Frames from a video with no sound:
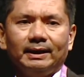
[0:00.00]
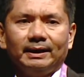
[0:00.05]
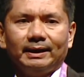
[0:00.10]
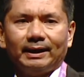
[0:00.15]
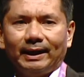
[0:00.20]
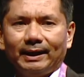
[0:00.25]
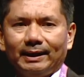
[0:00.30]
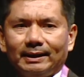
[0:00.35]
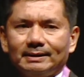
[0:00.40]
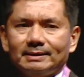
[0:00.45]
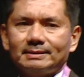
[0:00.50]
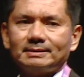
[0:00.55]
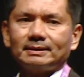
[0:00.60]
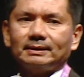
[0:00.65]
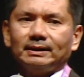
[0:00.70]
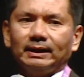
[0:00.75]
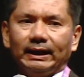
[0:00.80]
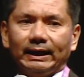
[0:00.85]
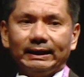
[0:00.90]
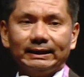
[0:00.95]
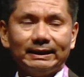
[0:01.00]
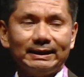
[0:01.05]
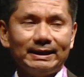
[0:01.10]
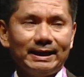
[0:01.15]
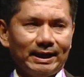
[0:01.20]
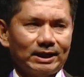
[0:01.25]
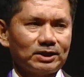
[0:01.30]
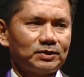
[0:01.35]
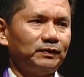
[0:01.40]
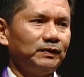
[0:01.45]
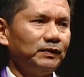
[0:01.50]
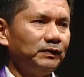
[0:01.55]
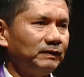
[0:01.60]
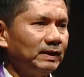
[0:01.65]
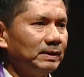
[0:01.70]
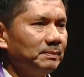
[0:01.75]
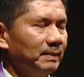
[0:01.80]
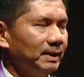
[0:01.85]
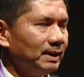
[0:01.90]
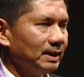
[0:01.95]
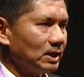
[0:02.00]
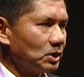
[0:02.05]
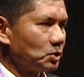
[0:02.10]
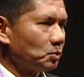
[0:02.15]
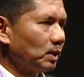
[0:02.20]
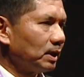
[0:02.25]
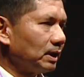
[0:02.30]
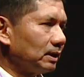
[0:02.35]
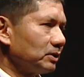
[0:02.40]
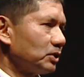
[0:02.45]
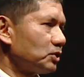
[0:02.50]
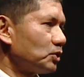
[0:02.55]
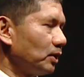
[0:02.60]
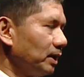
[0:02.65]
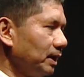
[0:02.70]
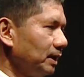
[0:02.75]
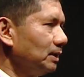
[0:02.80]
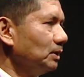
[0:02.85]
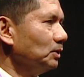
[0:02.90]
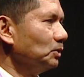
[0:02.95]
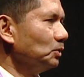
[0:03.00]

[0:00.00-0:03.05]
And in the next 15 minutes, what I'll try and